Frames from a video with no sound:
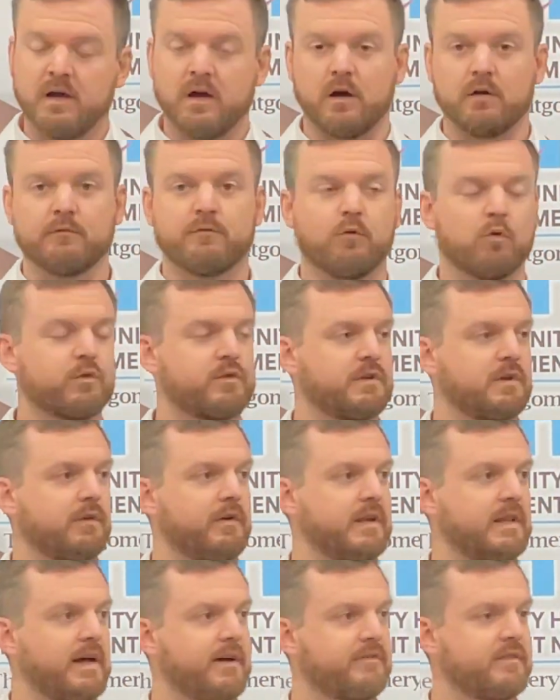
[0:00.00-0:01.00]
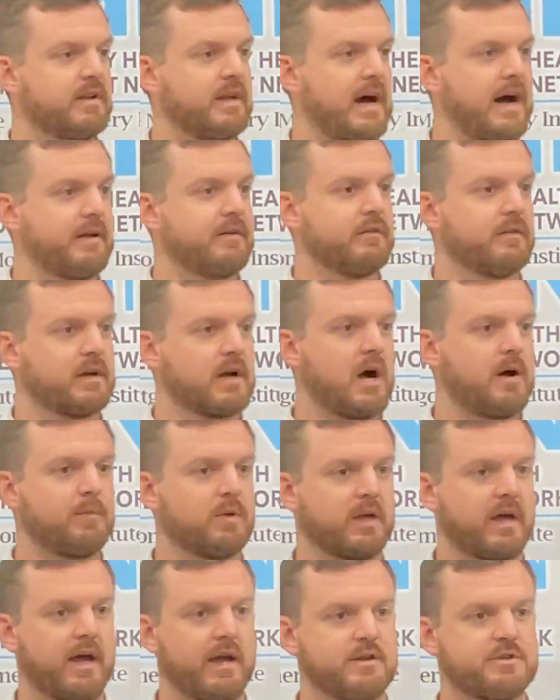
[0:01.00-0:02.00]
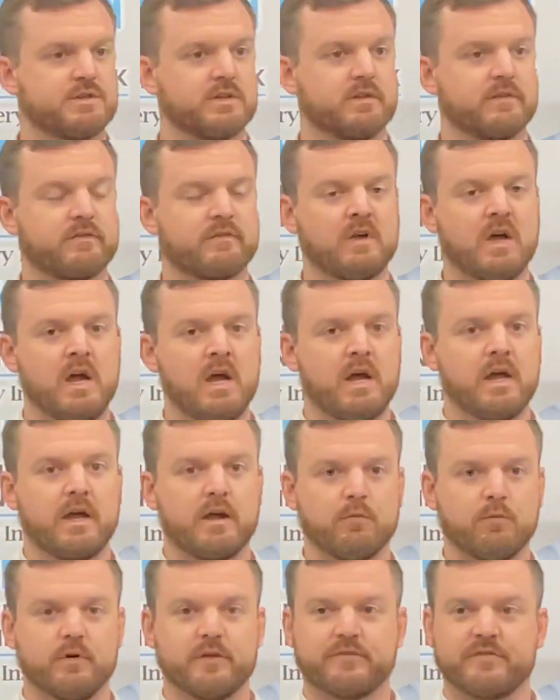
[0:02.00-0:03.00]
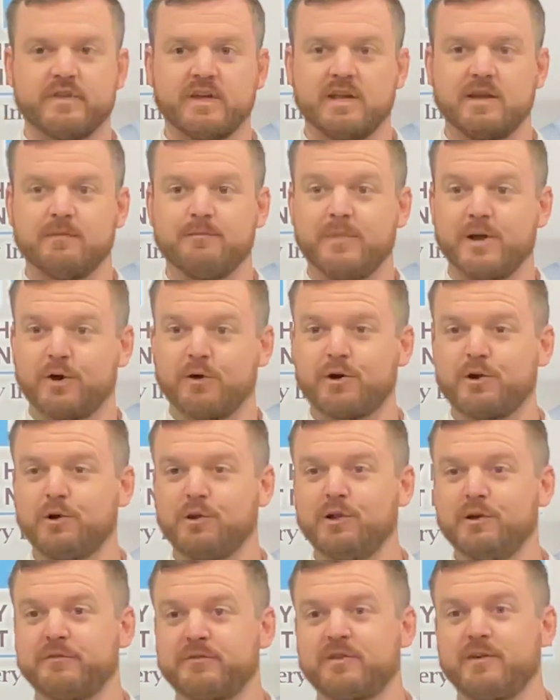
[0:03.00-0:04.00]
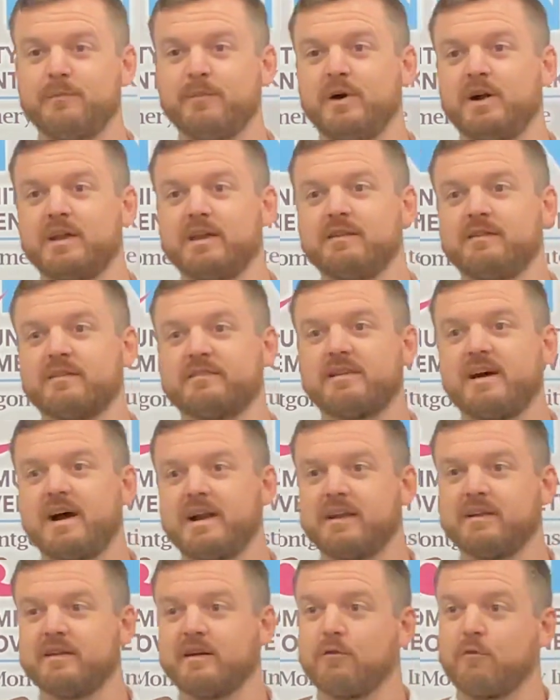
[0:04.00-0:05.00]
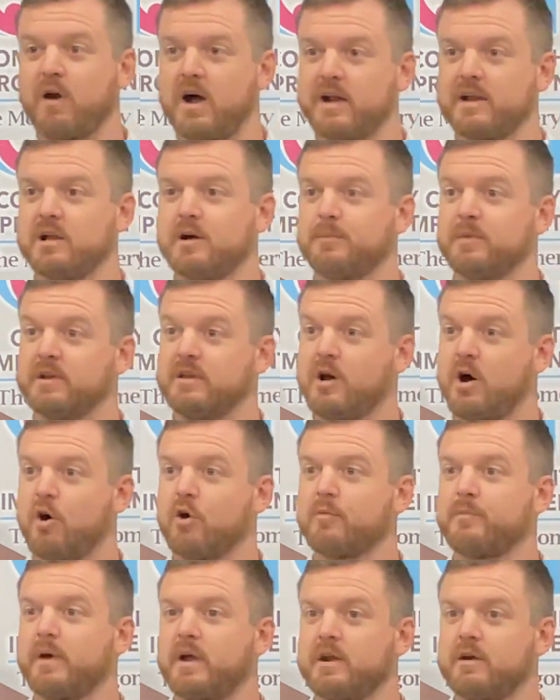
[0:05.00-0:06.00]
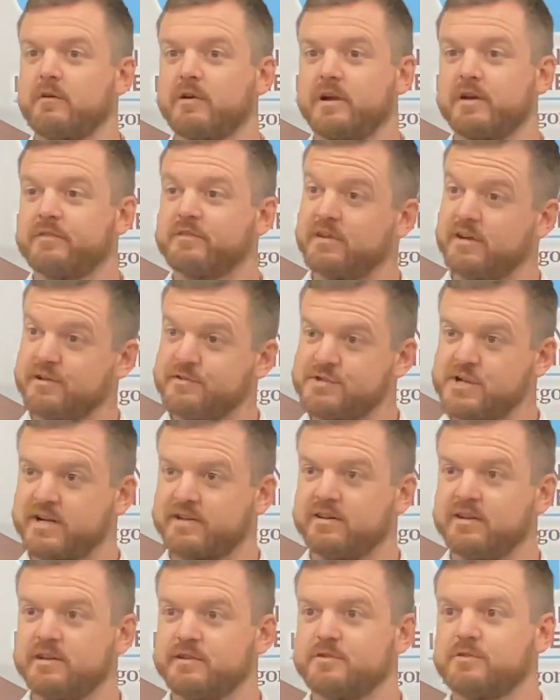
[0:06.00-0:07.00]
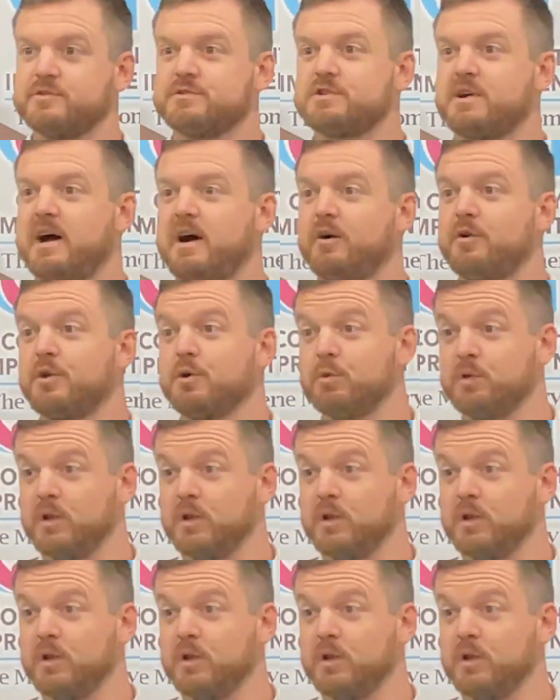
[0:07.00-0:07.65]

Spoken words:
unfortunately left to die due to complications. Mm-hmm. It was the miracle of somebody deciding to grind up a dog pancreas and inject it into a child who